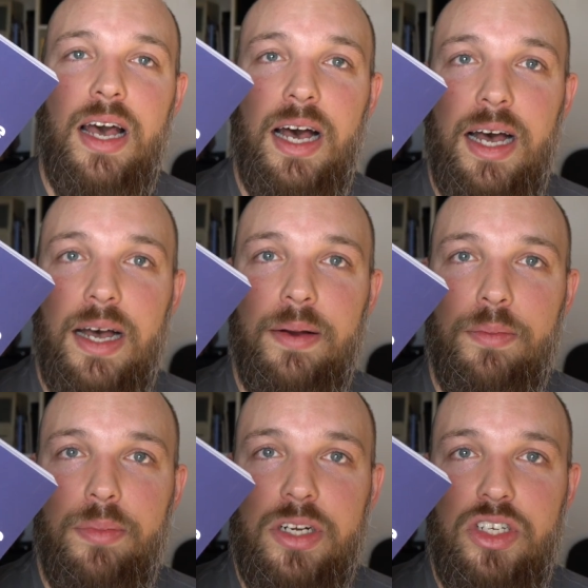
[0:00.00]
Uh,
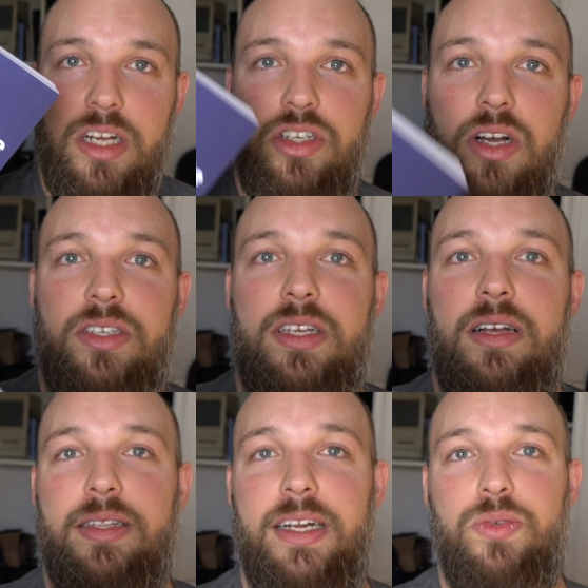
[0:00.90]
appreciate y'all. See
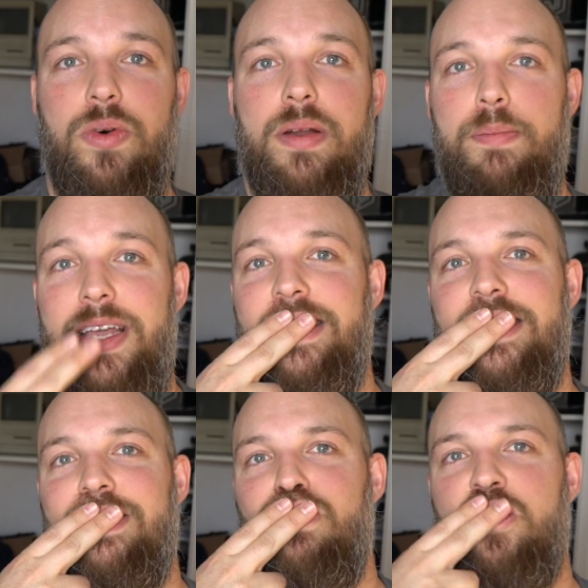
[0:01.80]
y'all in the next one. Peace.